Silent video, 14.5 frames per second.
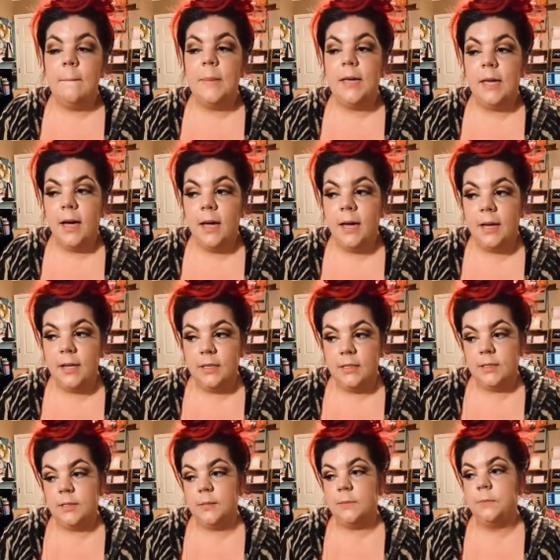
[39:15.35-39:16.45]

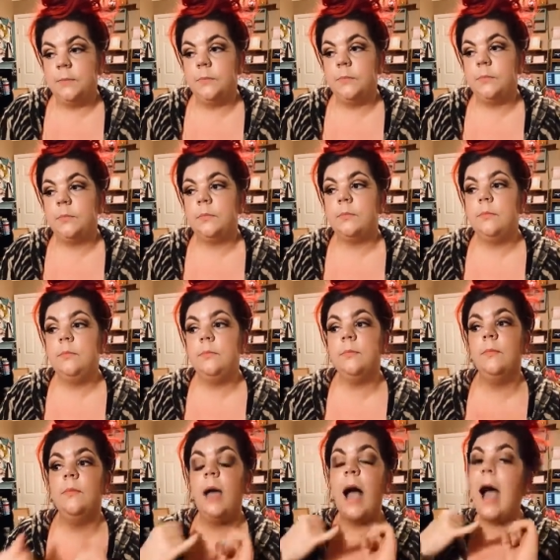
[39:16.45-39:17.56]
Because
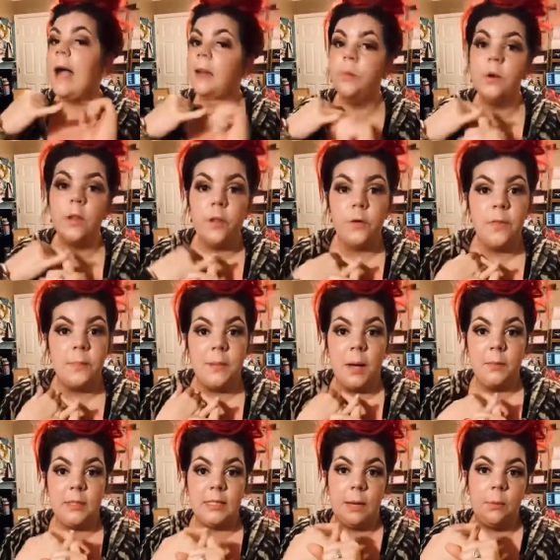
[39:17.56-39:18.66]
I don't want to load them
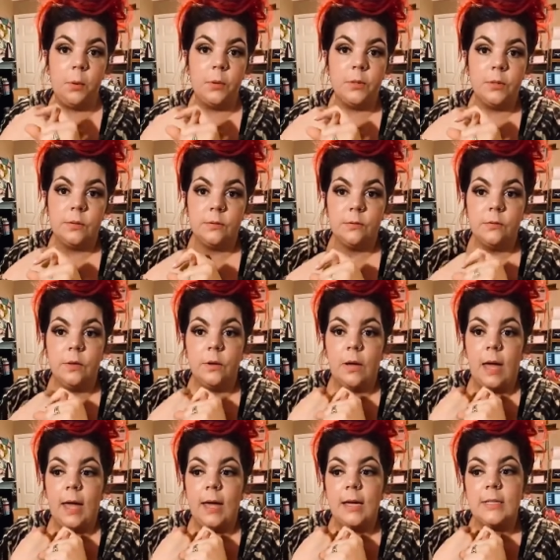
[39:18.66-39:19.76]
down with samples,
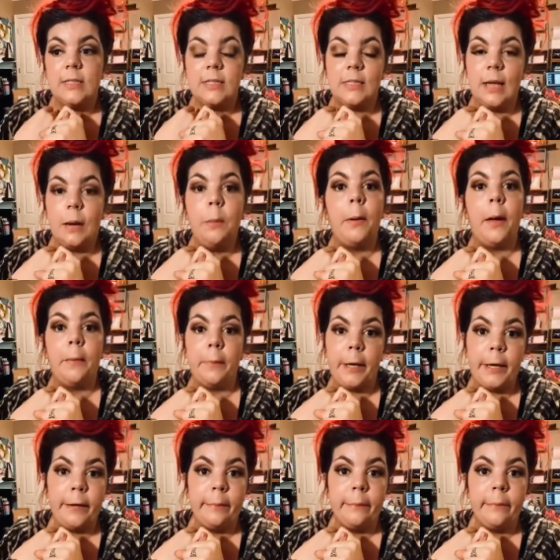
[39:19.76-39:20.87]
okay? Because this ain't about
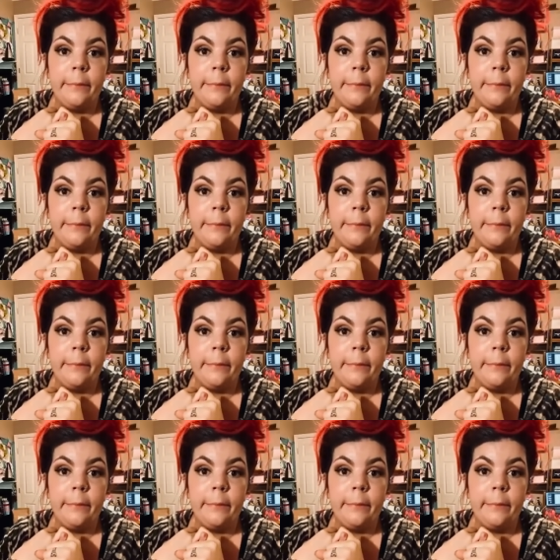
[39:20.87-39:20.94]
me.